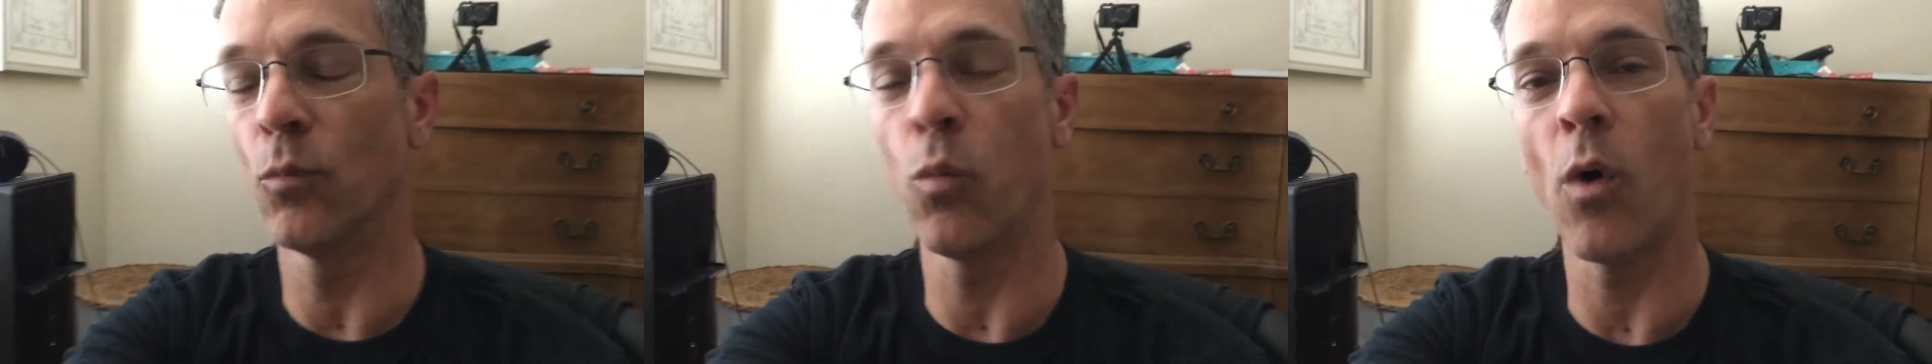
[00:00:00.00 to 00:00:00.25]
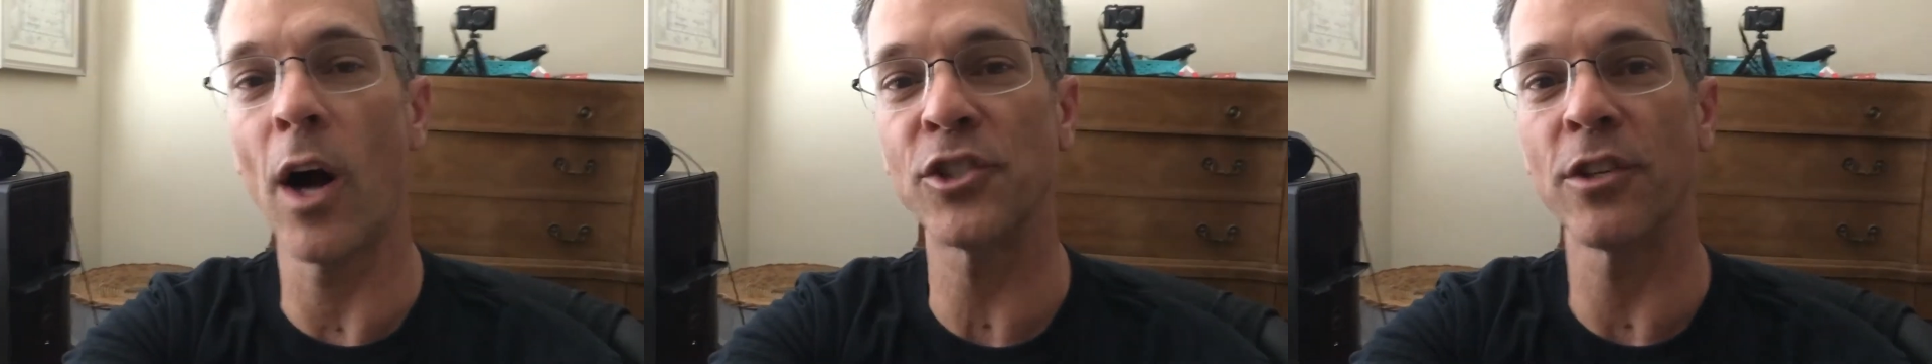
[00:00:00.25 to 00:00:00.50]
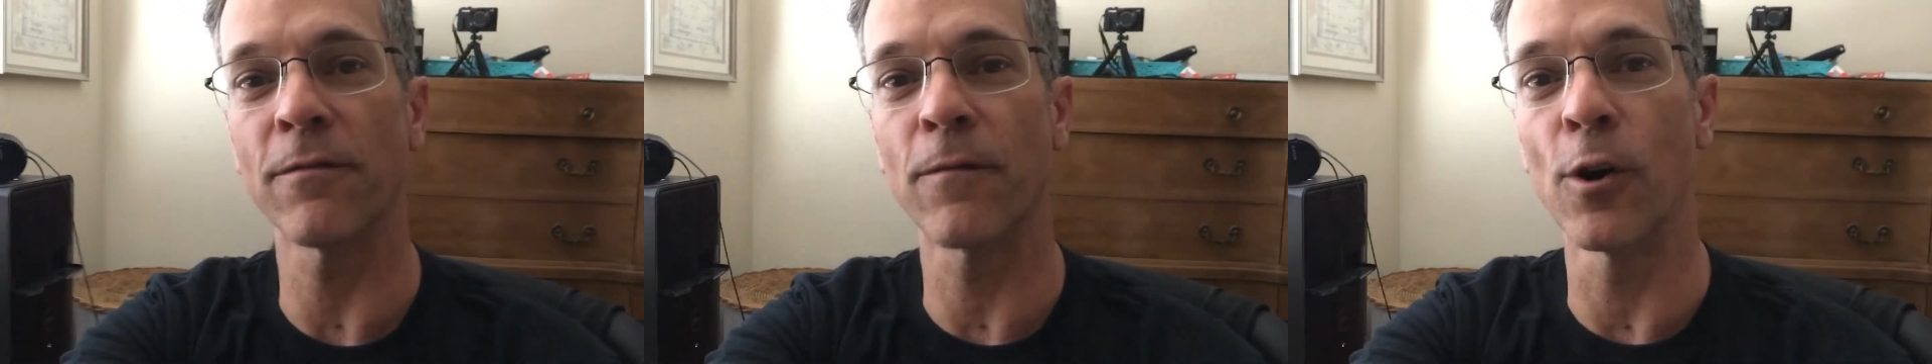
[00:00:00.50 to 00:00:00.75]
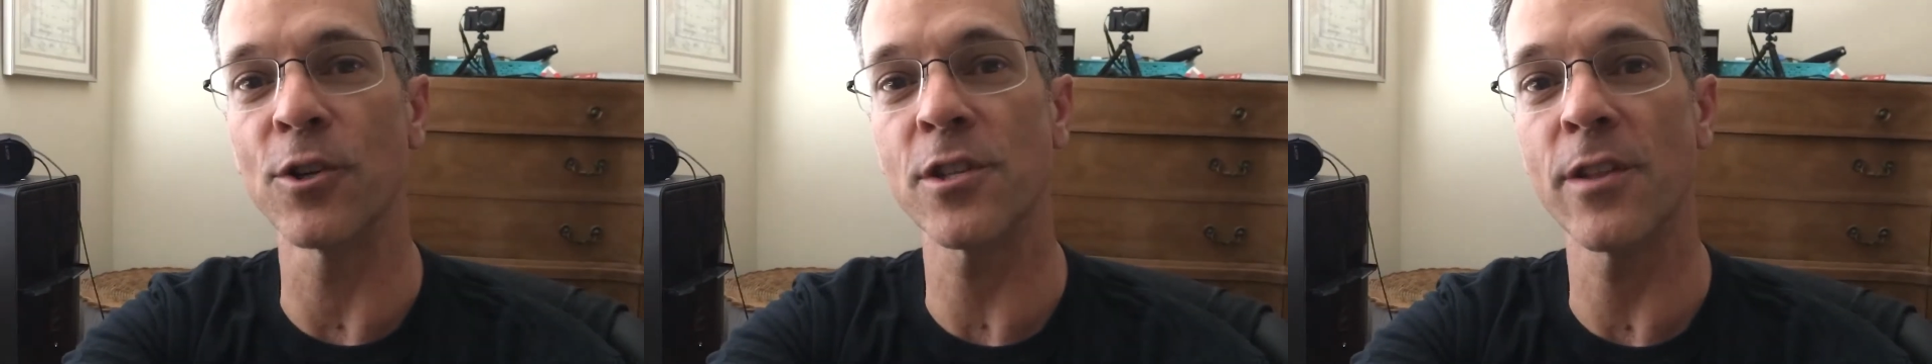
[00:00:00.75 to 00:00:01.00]
watch it
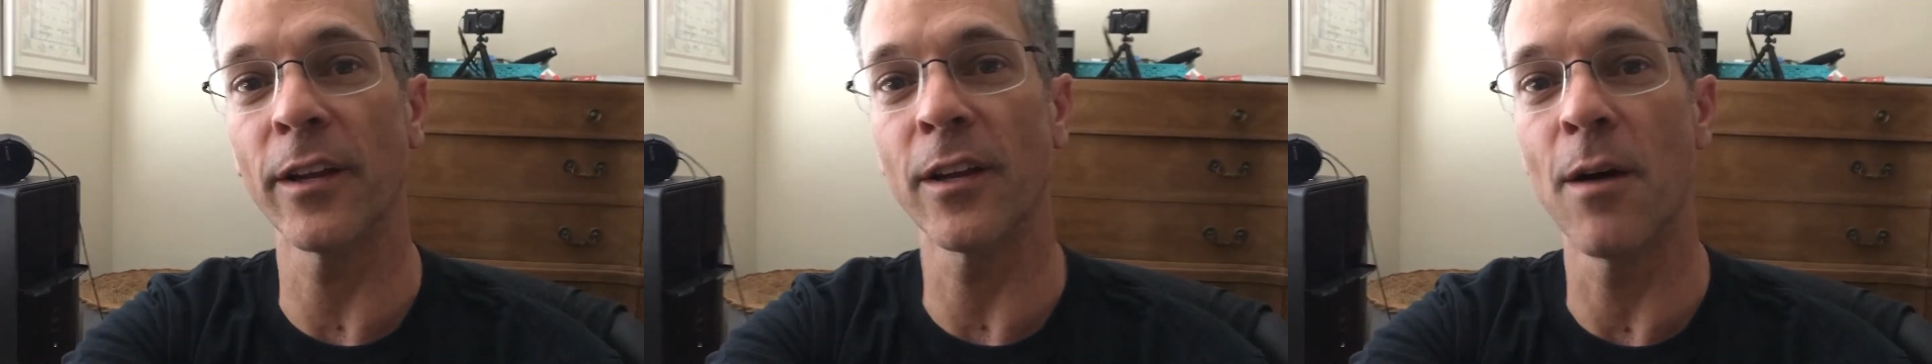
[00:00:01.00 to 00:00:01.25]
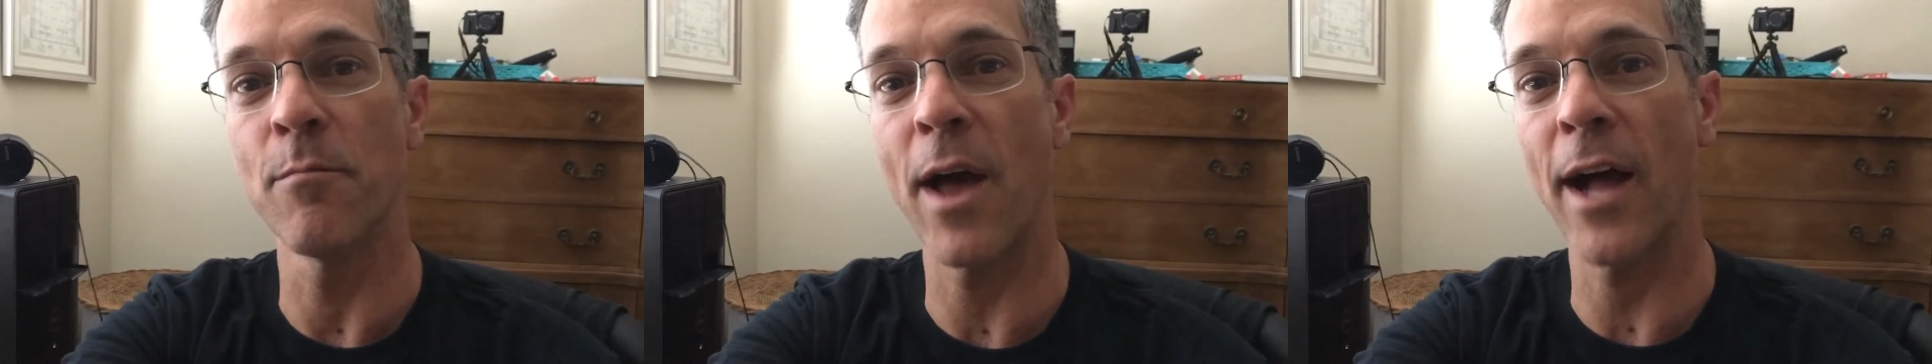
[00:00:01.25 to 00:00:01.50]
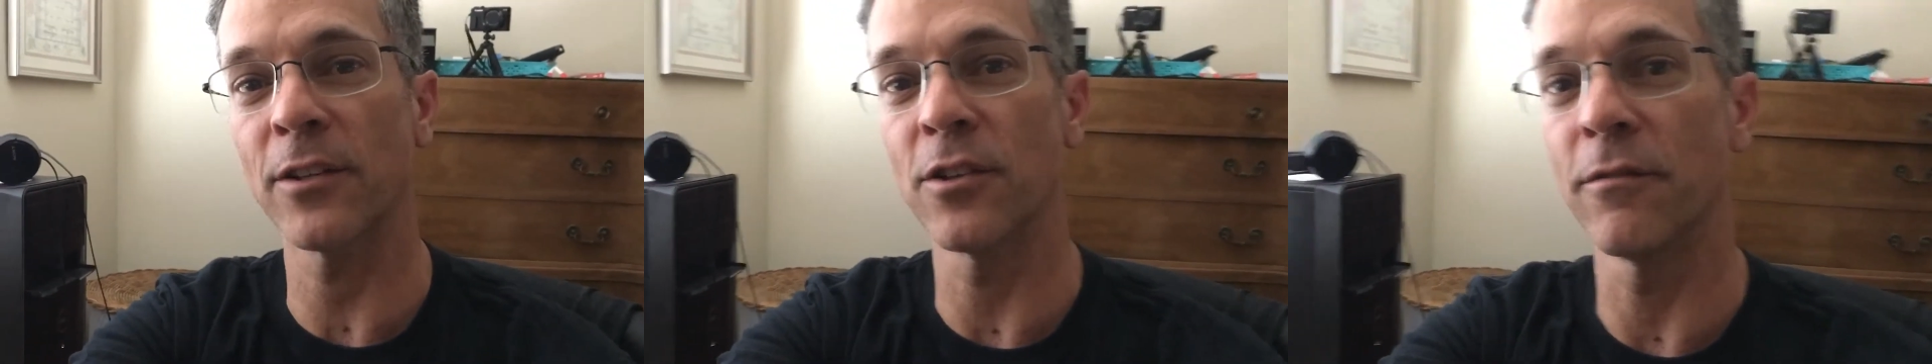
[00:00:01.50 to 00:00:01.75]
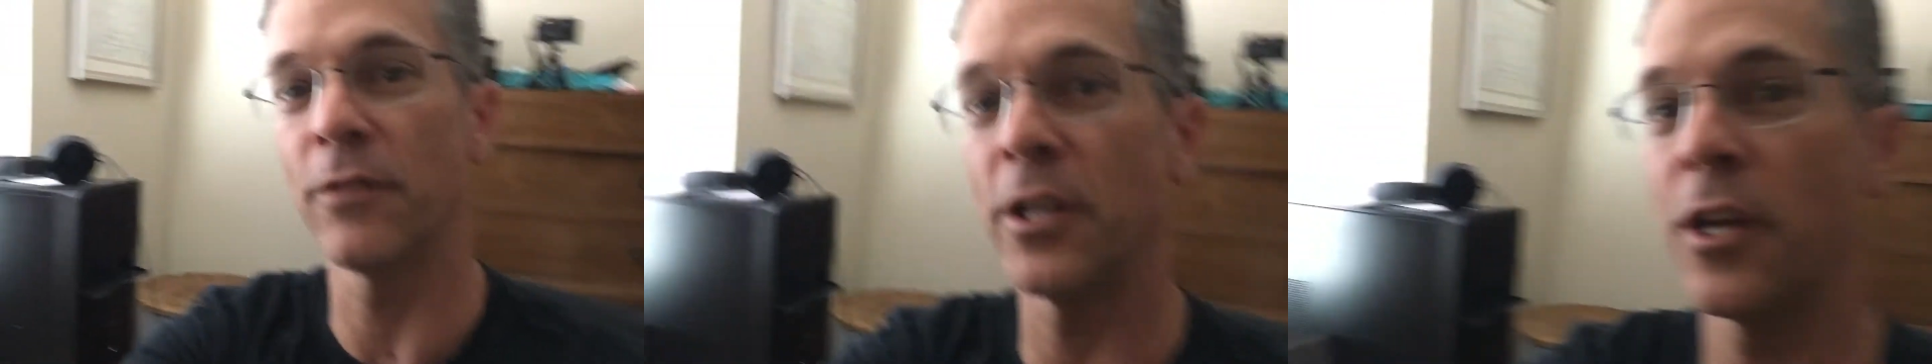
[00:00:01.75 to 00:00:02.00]
first and then come back to the
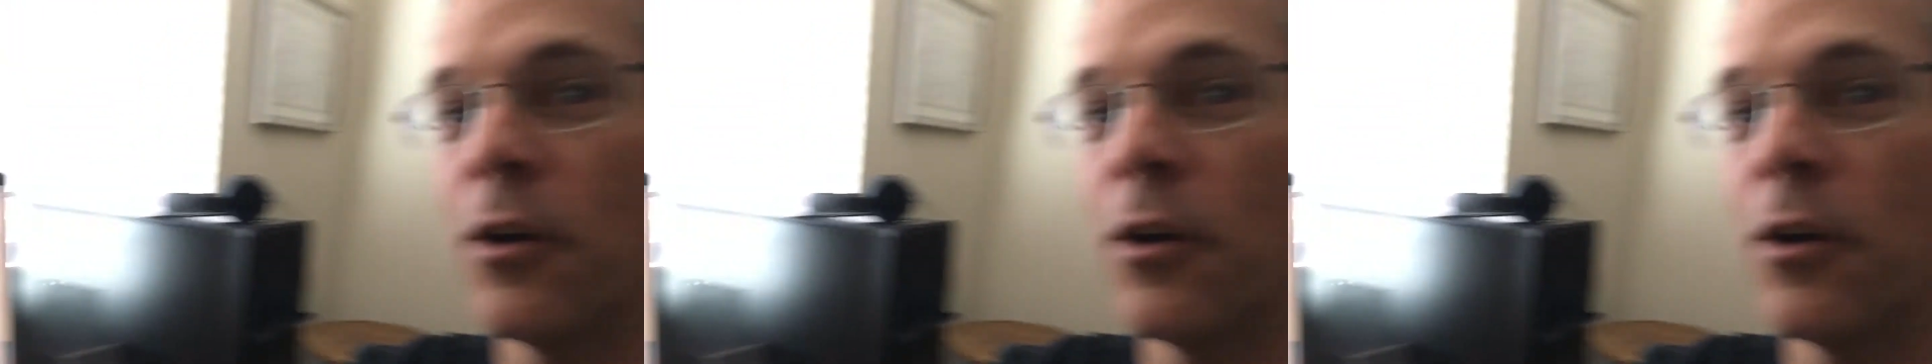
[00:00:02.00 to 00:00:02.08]
video.